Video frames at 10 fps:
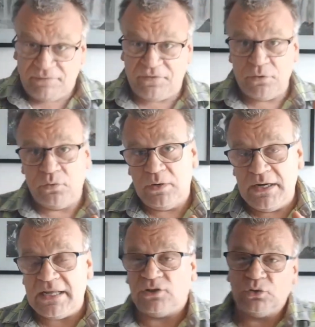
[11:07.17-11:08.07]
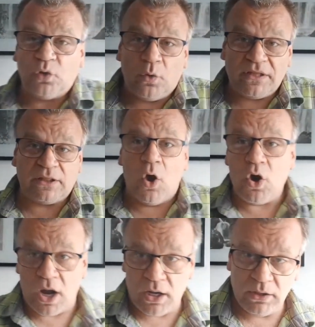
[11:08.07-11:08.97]
you need to tow it
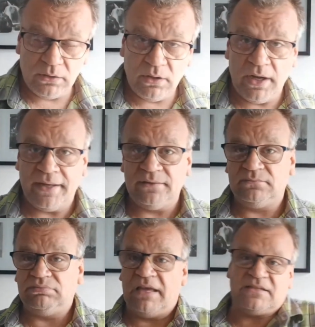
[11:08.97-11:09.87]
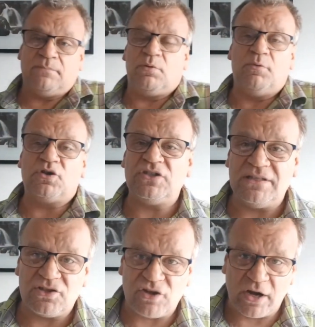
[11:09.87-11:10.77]
longer, and example
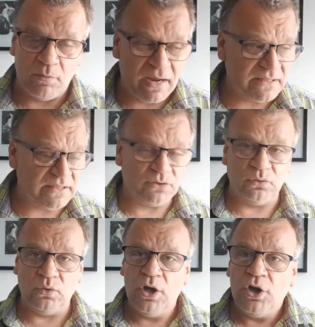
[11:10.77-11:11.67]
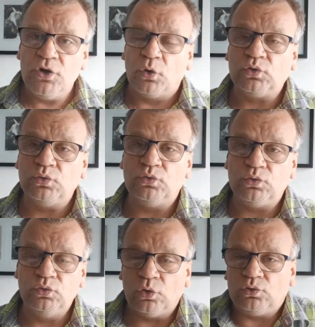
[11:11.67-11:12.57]
Mercedes recommends it to not to
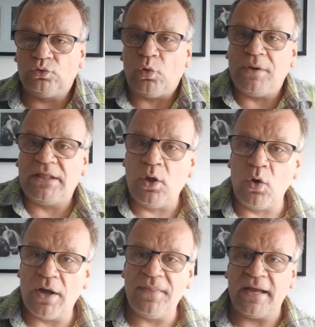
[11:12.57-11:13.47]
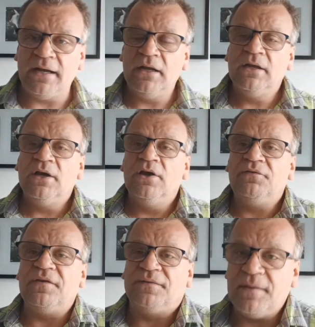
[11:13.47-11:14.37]
tow it longer than
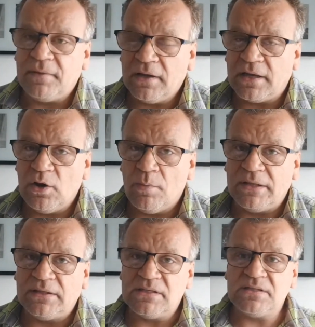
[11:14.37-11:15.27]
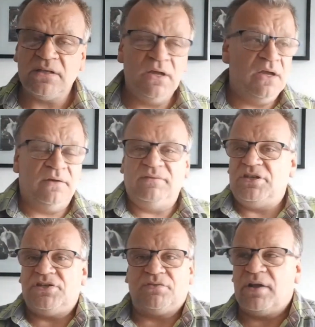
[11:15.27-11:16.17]
50 kilometers, which
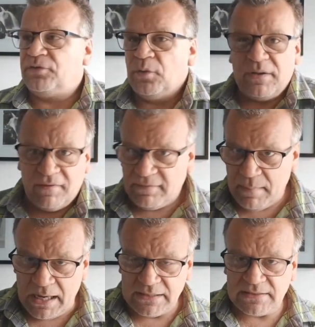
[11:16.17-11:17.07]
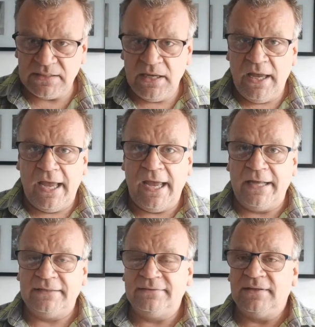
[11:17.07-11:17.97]
is around 35 miles,
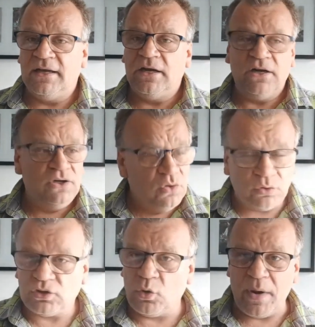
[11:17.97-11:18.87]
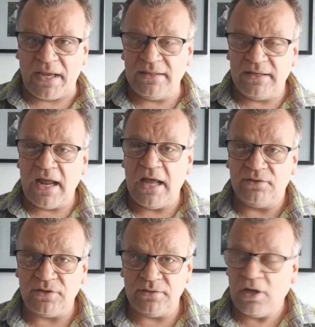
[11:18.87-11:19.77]
and not quicker than
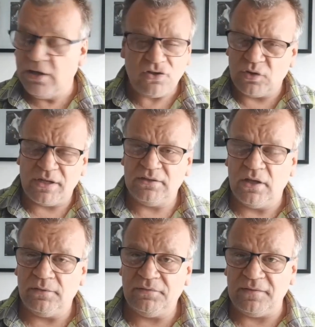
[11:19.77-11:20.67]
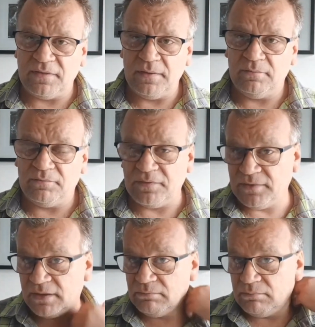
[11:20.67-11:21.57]

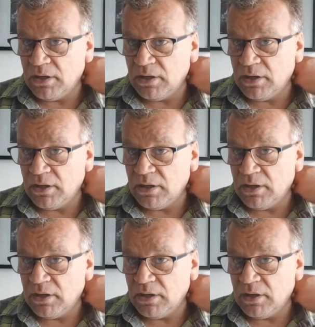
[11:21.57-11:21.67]
50